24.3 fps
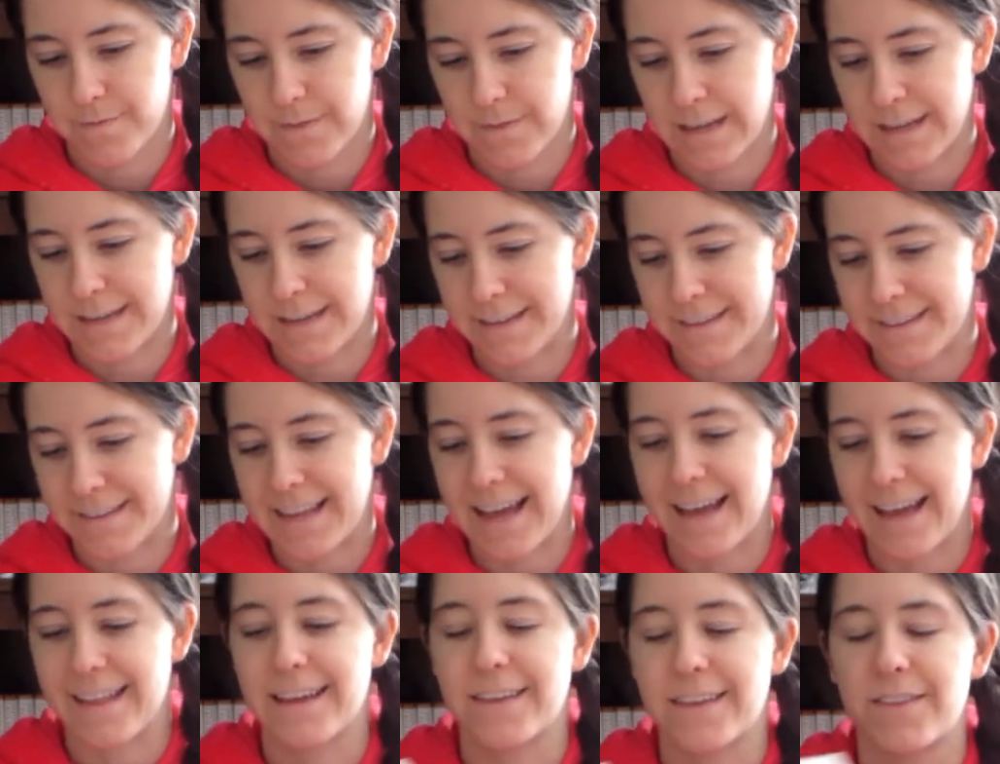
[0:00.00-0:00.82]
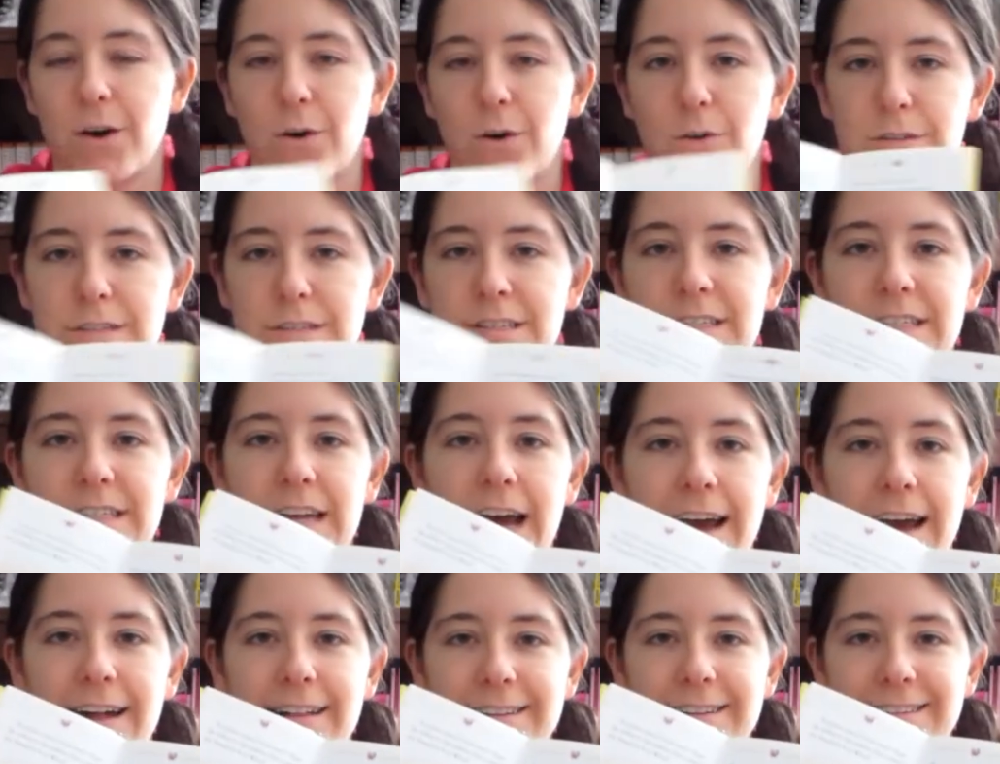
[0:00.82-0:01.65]
and it's got like the old
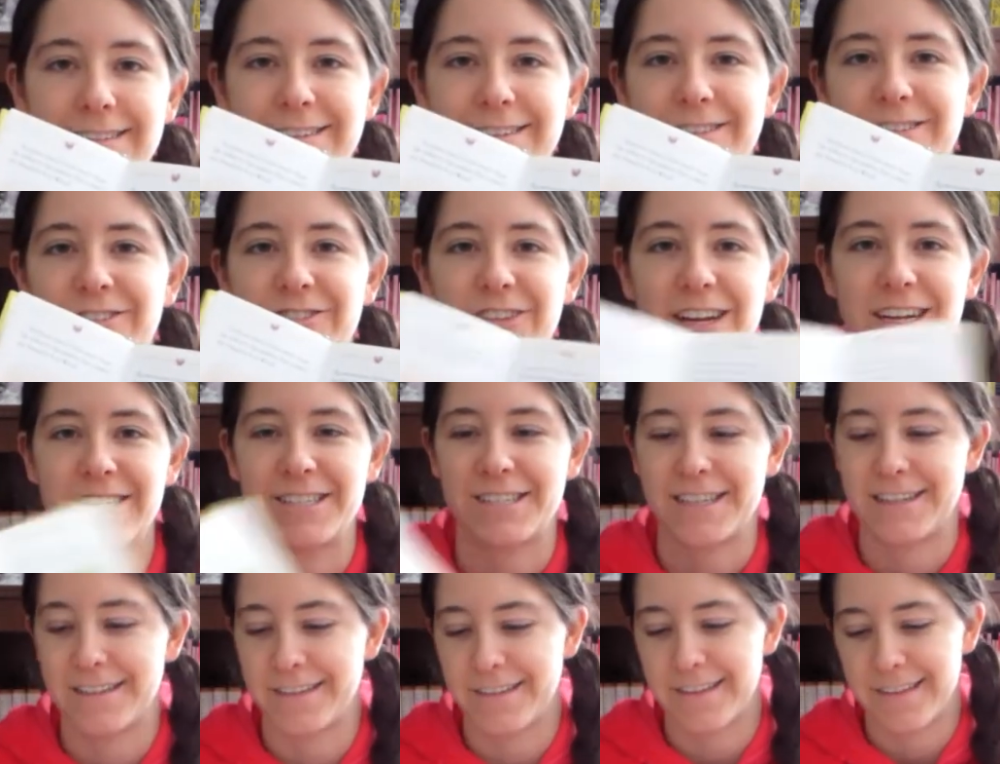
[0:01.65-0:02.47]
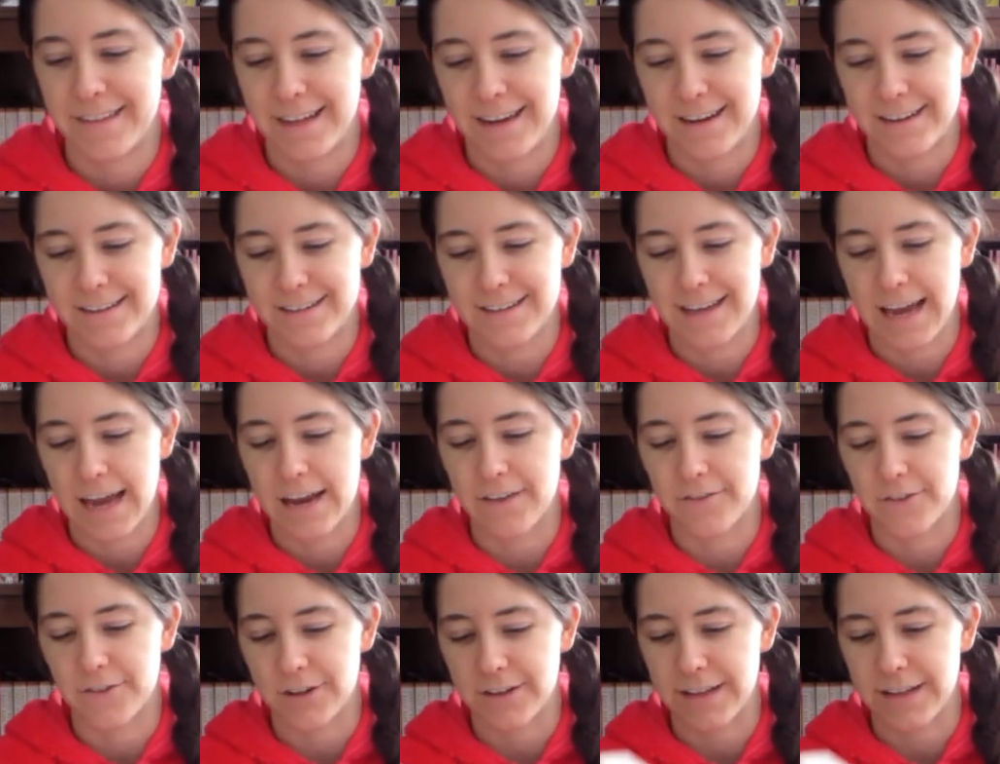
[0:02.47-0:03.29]
style illustrations that
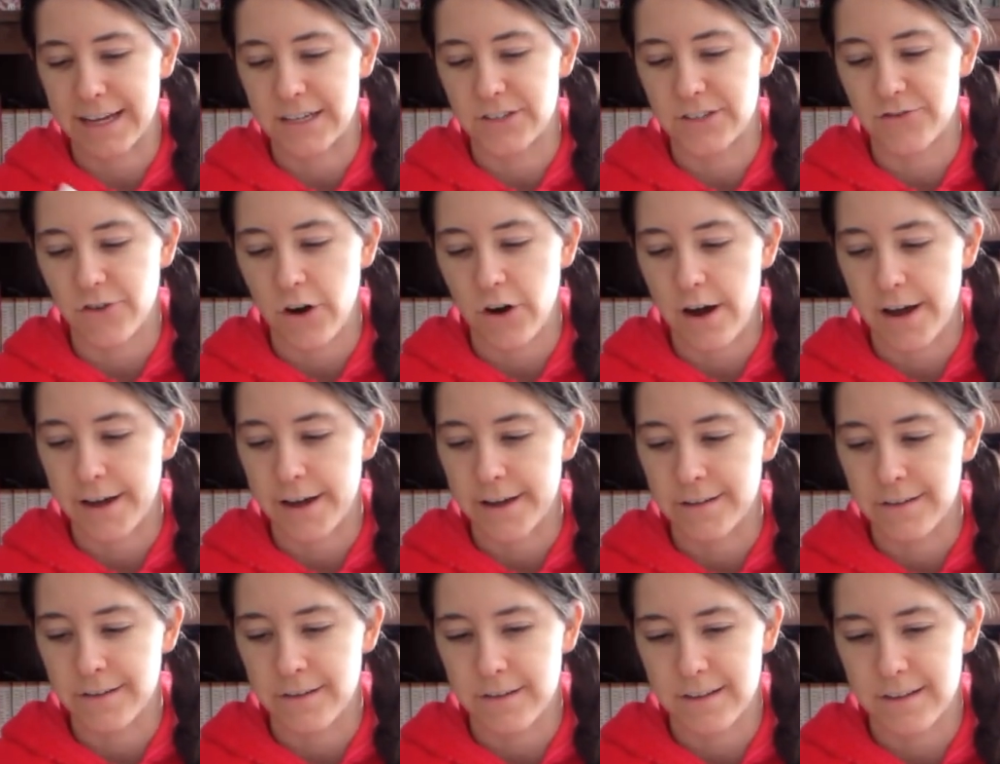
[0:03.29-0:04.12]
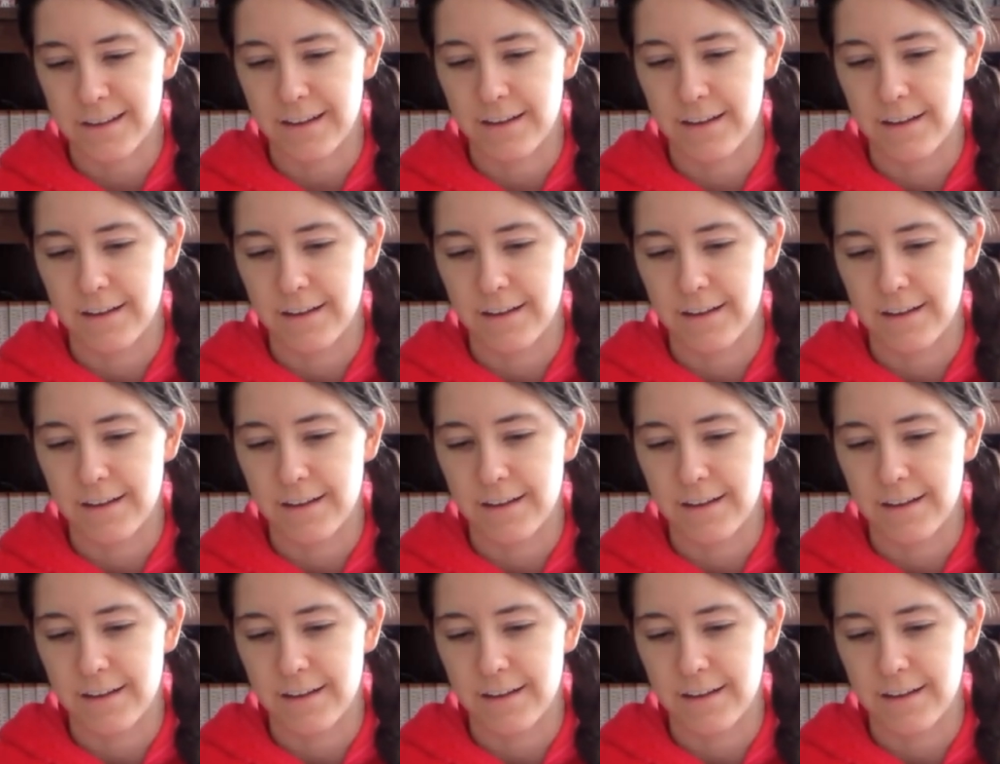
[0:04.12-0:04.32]
kind of look like drawings.